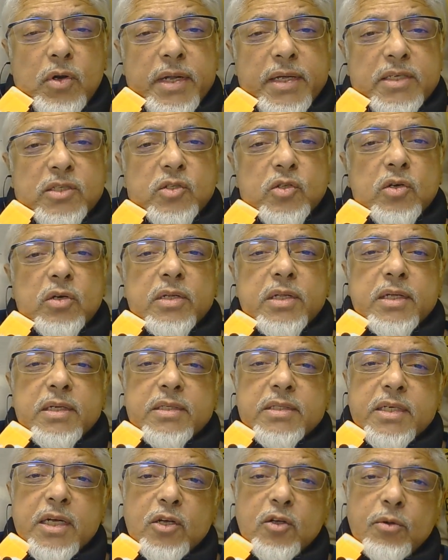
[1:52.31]
cholesterol,
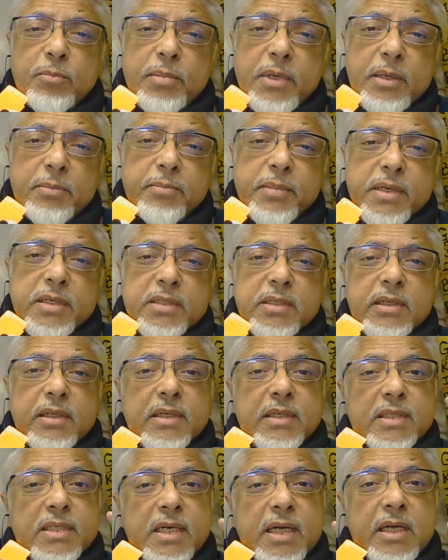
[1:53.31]
they'll check your blood pressure,
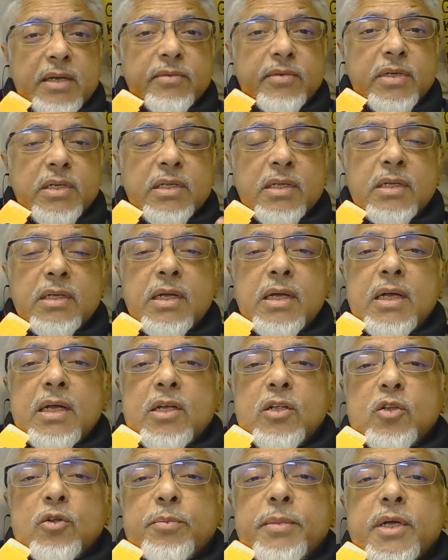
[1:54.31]
they'll check everything
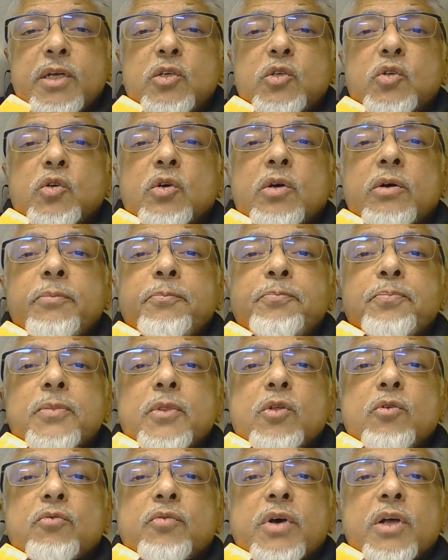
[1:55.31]
to make sure,
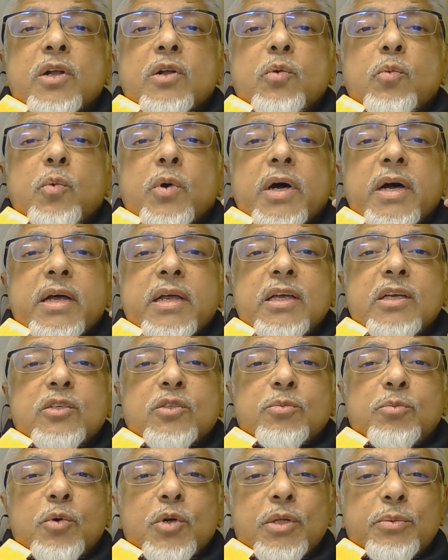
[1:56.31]
to find out why
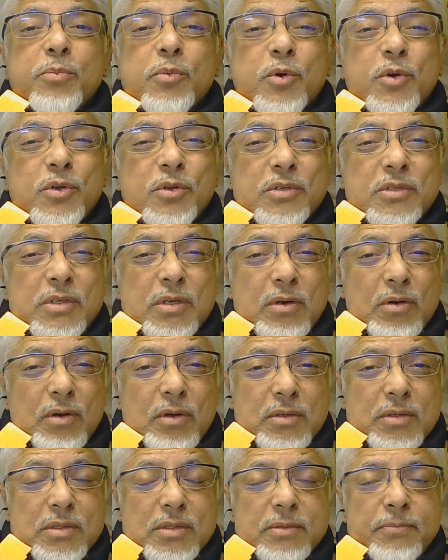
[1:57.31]
is your body producing
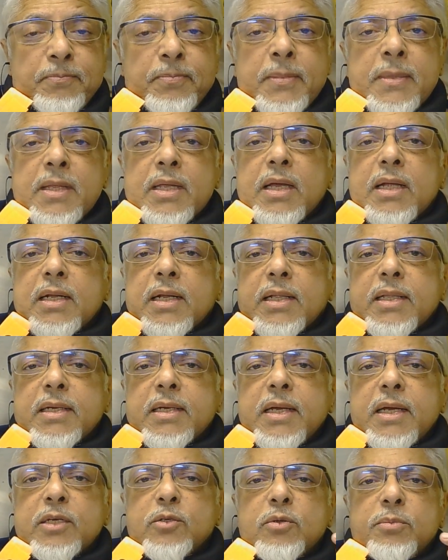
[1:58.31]
clots.
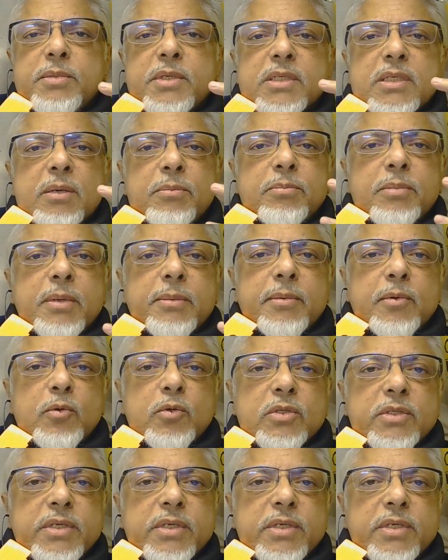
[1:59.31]
Another case would be some people